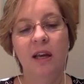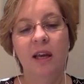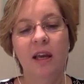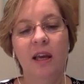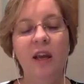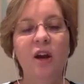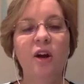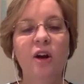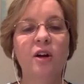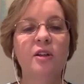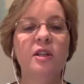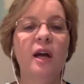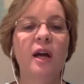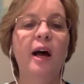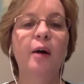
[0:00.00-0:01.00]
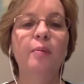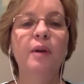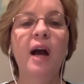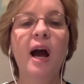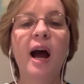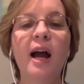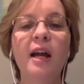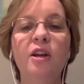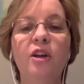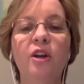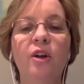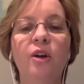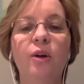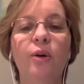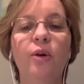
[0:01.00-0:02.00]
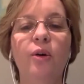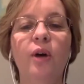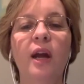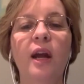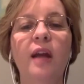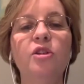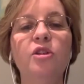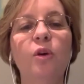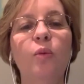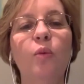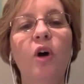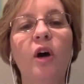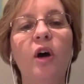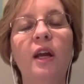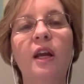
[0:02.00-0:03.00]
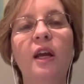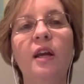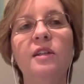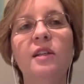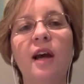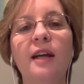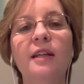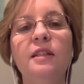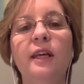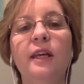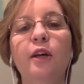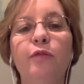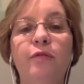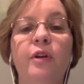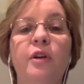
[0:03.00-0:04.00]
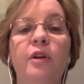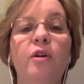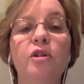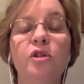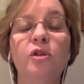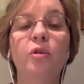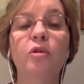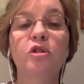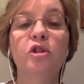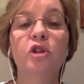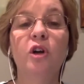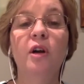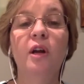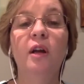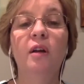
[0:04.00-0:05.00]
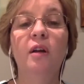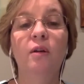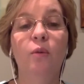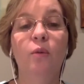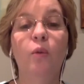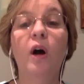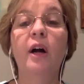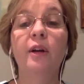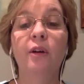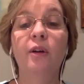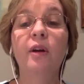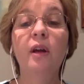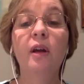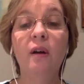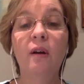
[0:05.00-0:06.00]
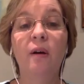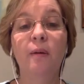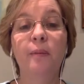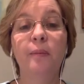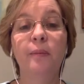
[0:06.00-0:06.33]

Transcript: here to help guide you into what is ideal for your soul's journey while you're here.